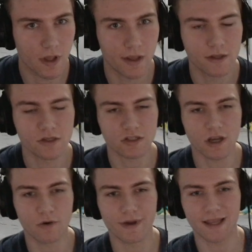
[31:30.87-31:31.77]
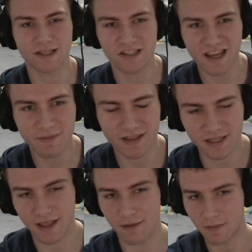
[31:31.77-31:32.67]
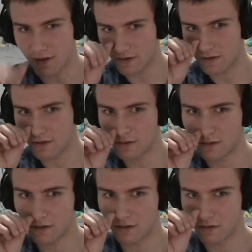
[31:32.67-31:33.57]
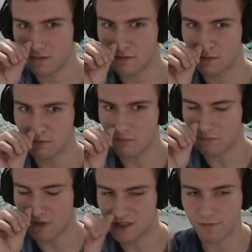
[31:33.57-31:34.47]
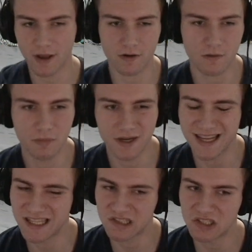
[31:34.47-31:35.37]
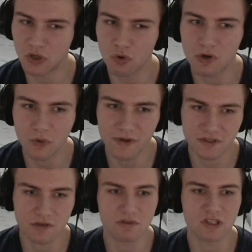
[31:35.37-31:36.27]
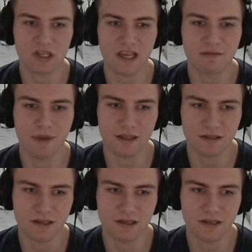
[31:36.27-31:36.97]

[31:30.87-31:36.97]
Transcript: So it segmented them much better, but it's still going to segment.